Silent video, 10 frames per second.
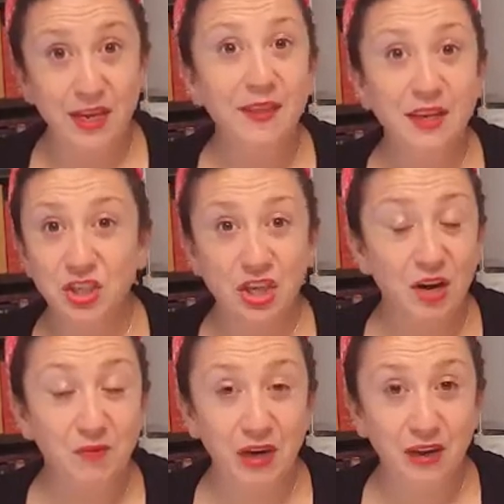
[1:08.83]
and that's
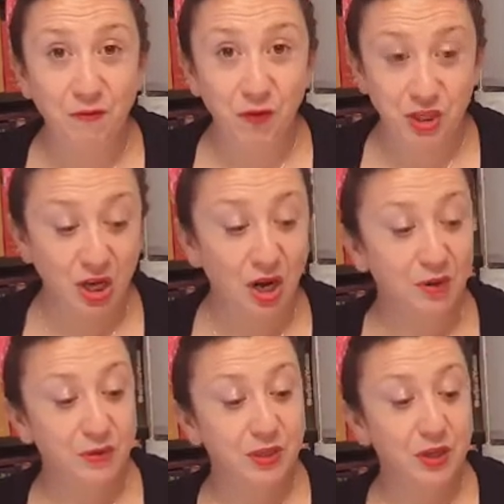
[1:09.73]
generally for a
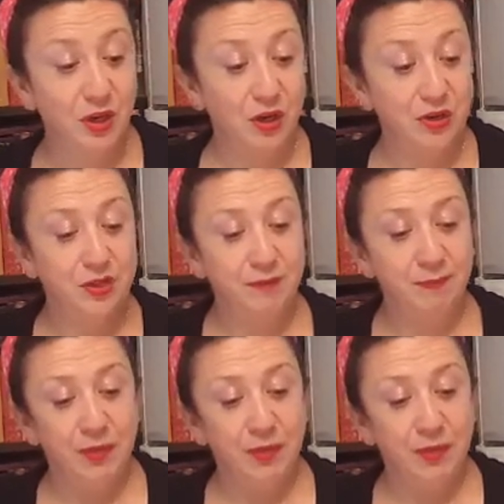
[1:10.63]
child's skirt.